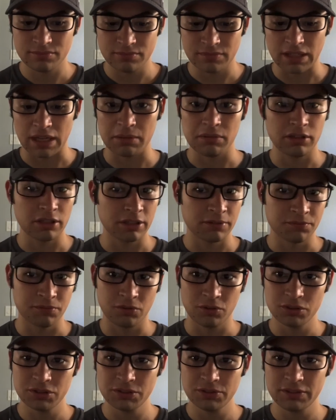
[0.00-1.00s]
I'm looking
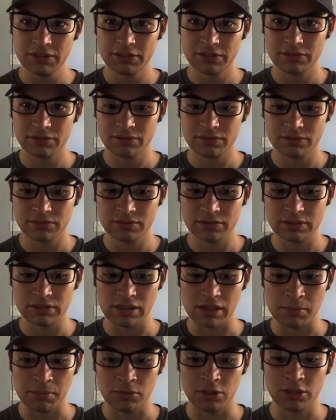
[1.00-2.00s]
forward to it.
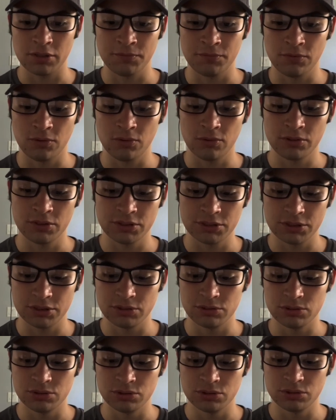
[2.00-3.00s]
I'm looking forward
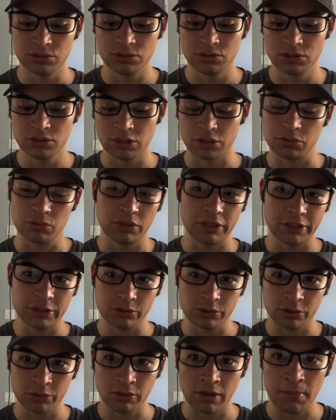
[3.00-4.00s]
to the
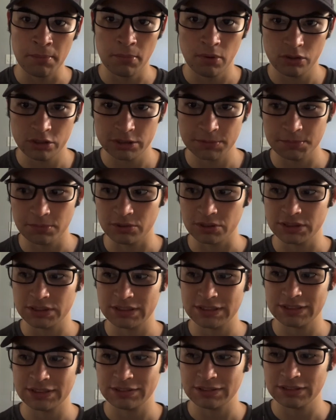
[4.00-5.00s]
2021
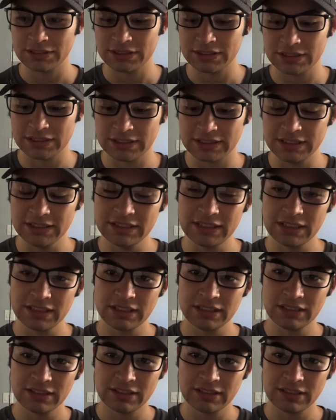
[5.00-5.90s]
motorsports season.